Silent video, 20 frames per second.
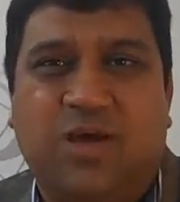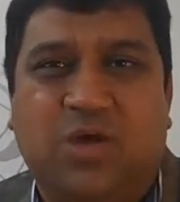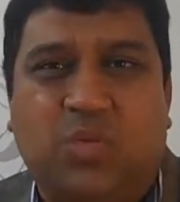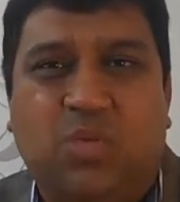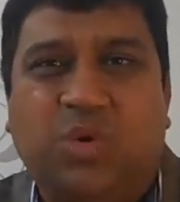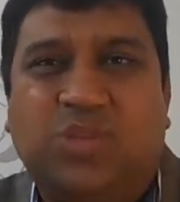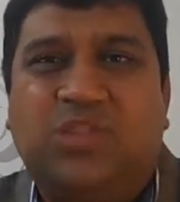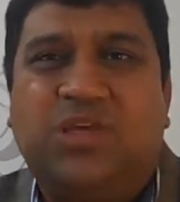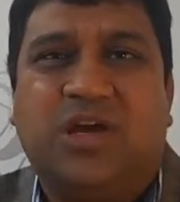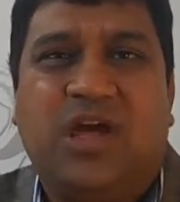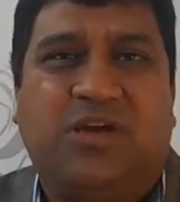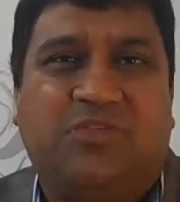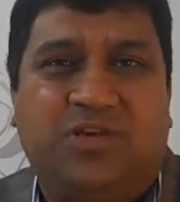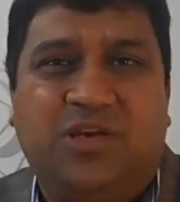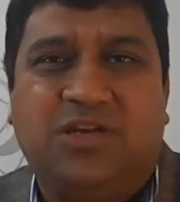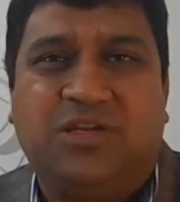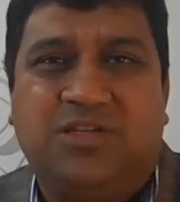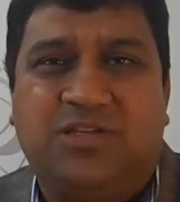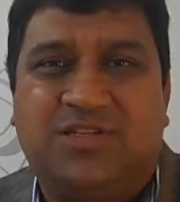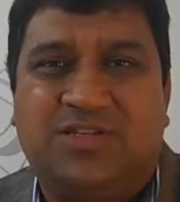with the
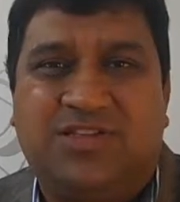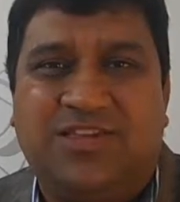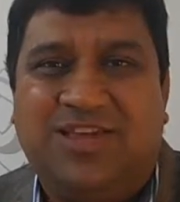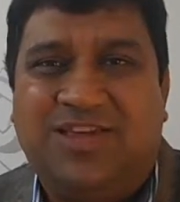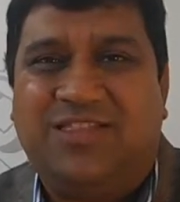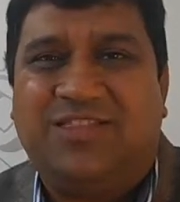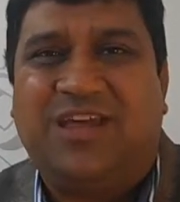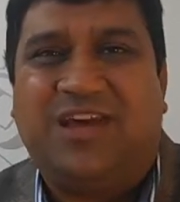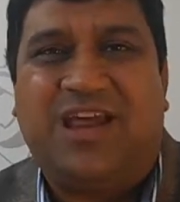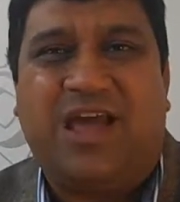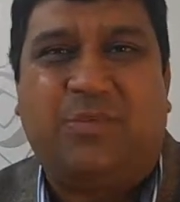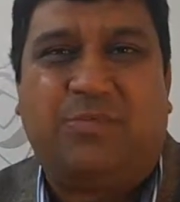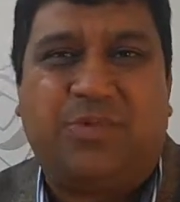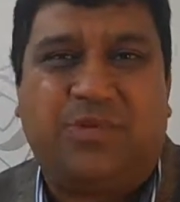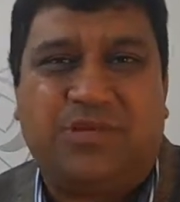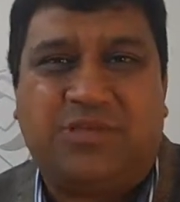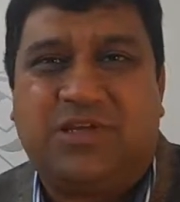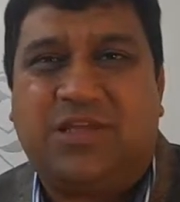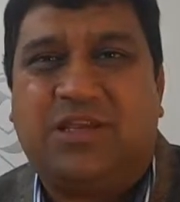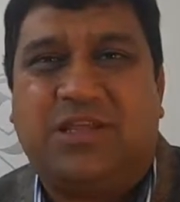governance that
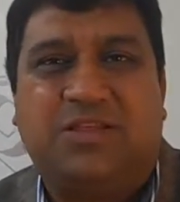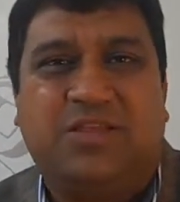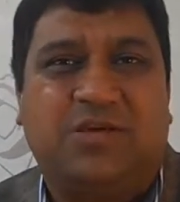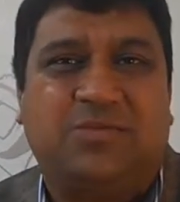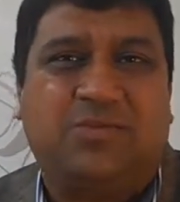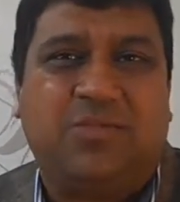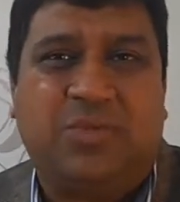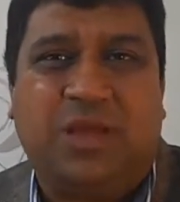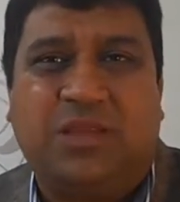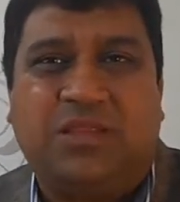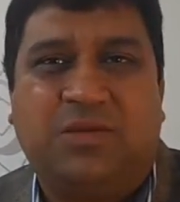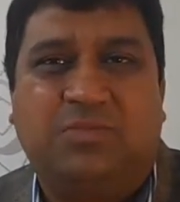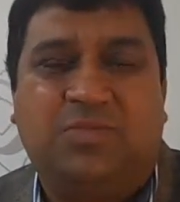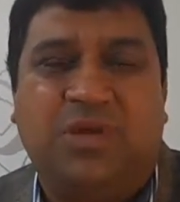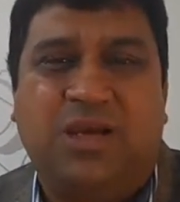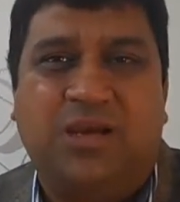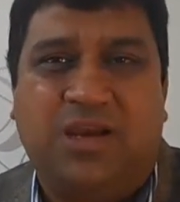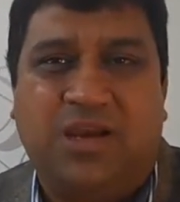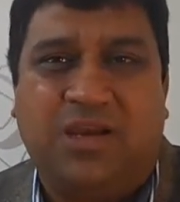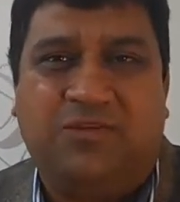happens and at the
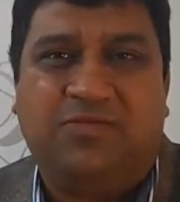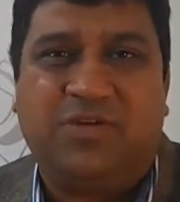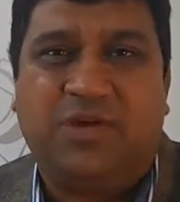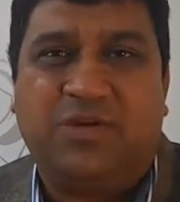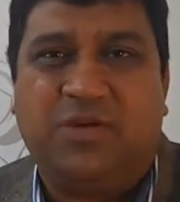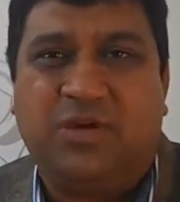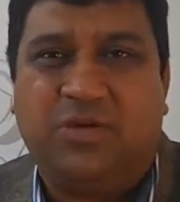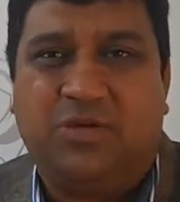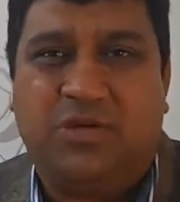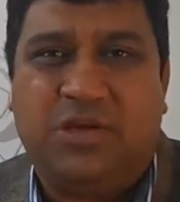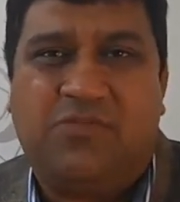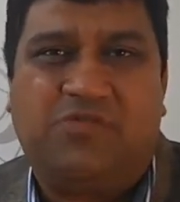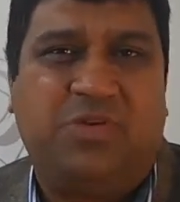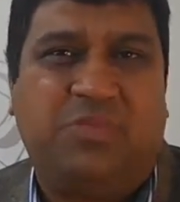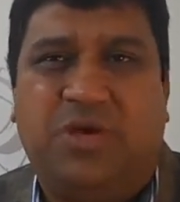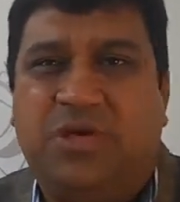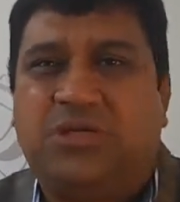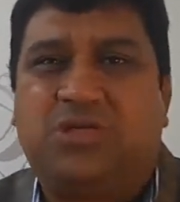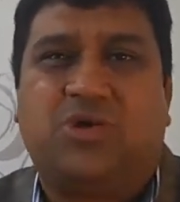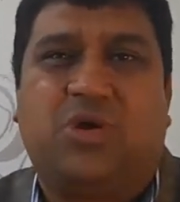bigger level. You know,
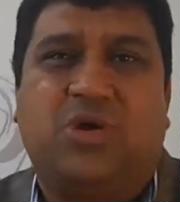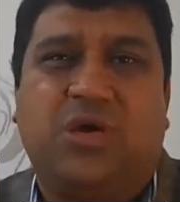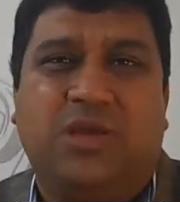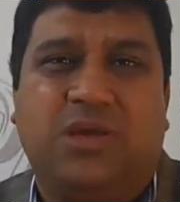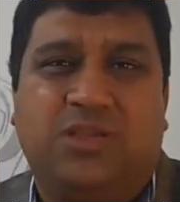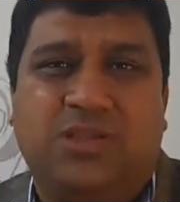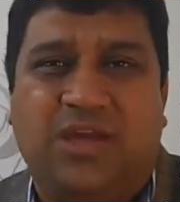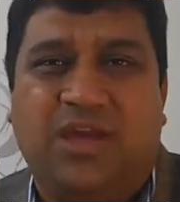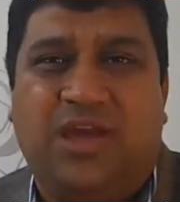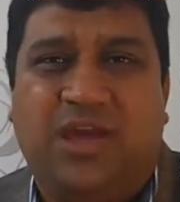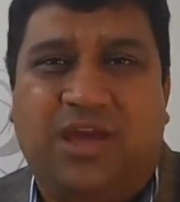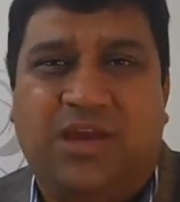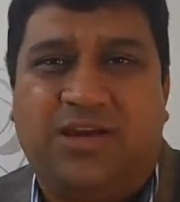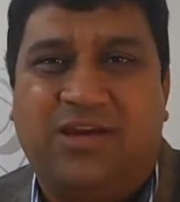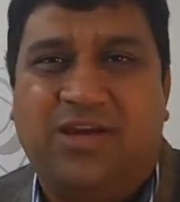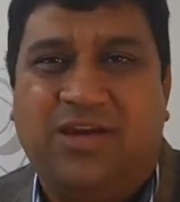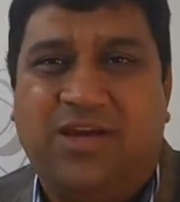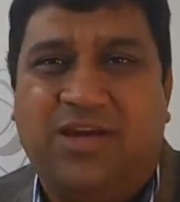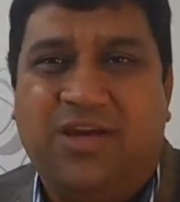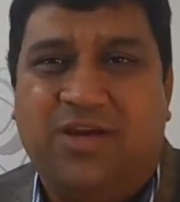everybody's talking in the air.